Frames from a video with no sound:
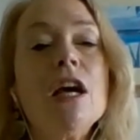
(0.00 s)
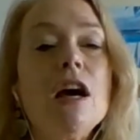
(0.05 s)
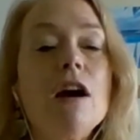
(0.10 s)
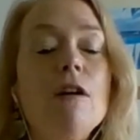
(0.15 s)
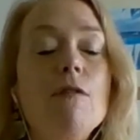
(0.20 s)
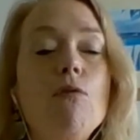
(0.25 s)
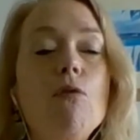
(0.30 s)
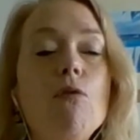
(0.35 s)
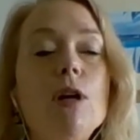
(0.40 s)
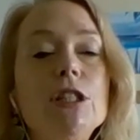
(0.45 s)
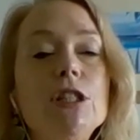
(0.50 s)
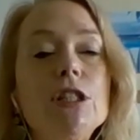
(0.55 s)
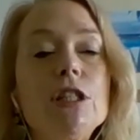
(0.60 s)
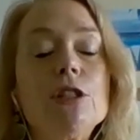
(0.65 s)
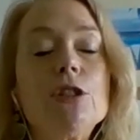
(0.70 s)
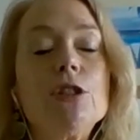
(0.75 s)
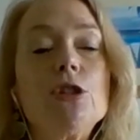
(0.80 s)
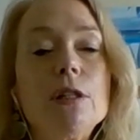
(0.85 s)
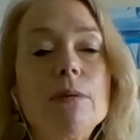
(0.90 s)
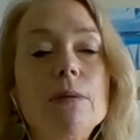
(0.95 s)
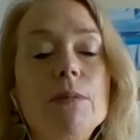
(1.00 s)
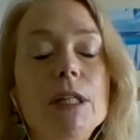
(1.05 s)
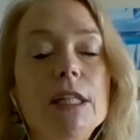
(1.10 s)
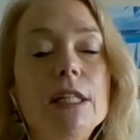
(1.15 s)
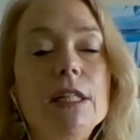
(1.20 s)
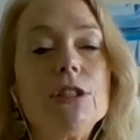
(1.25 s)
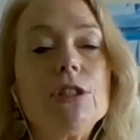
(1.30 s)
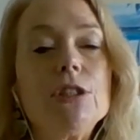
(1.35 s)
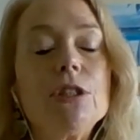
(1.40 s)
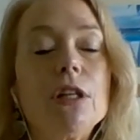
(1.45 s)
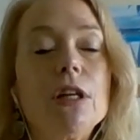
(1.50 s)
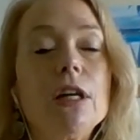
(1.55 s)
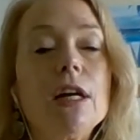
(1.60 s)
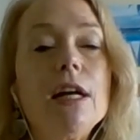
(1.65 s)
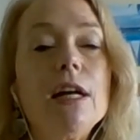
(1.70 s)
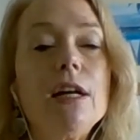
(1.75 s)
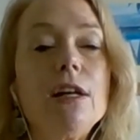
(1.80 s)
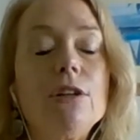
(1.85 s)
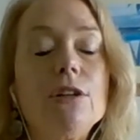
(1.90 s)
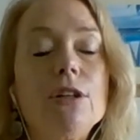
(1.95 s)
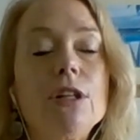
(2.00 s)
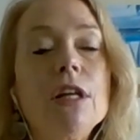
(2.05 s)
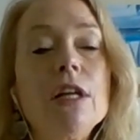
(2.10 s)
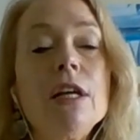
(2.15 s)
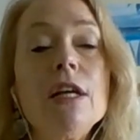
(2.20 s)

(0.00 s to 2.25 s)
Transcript: of what's contributing to our health